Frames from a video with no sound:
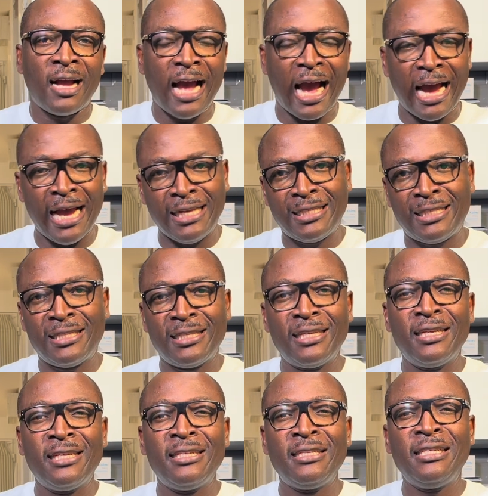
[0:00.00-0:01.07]
Guys,
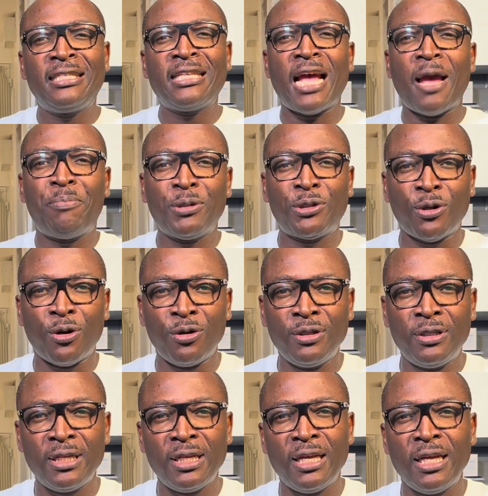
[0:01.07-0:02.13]
this
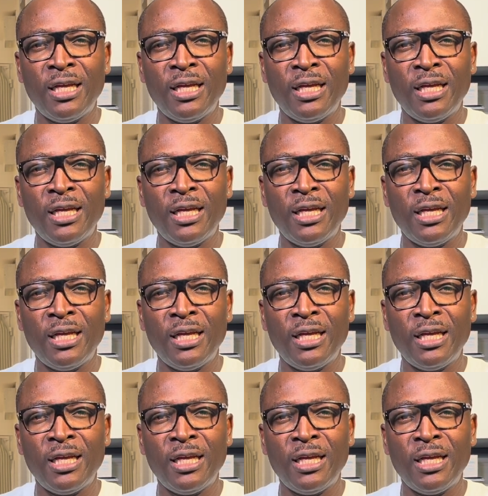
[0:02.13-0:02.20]
episode